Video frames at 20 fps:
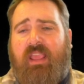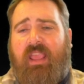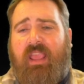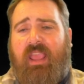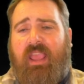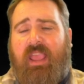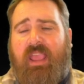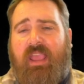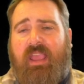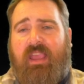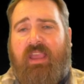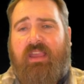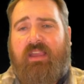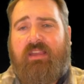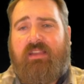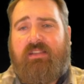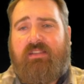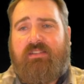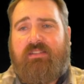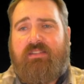
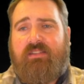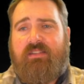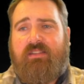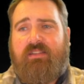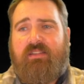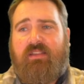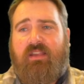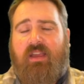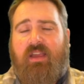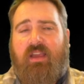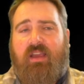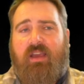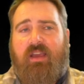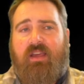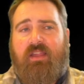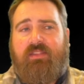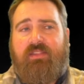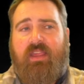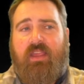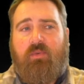And
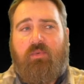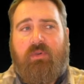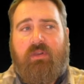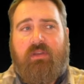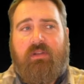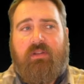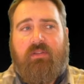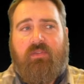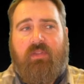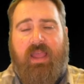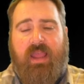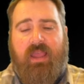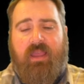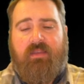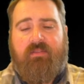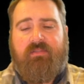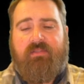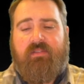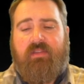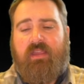they would
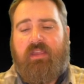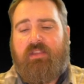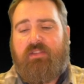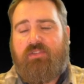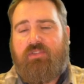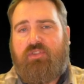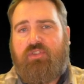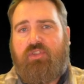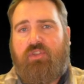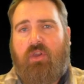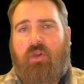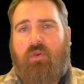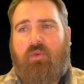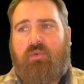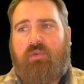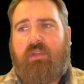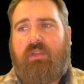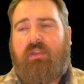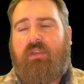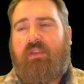laugh and
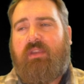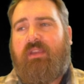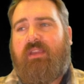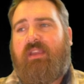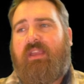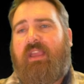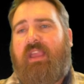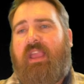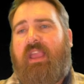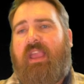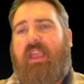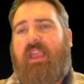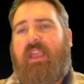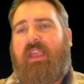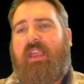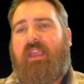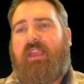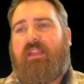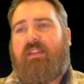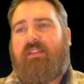joke,
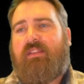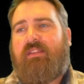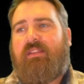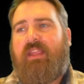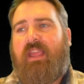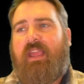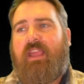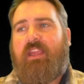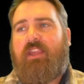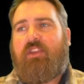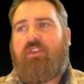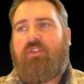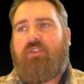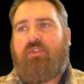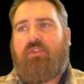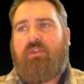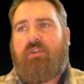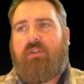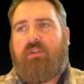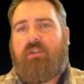and they
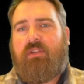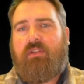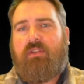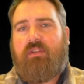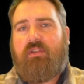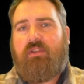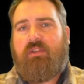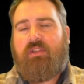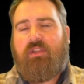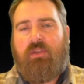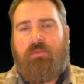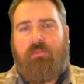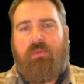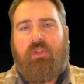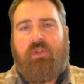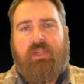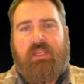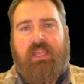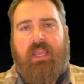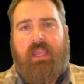could
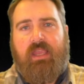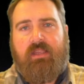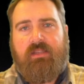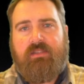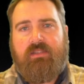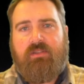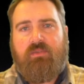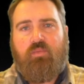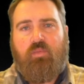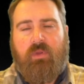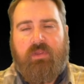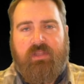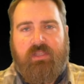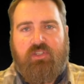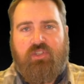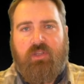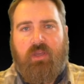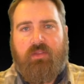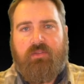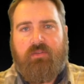communicate with
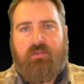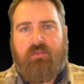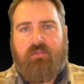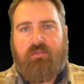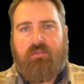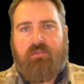each other.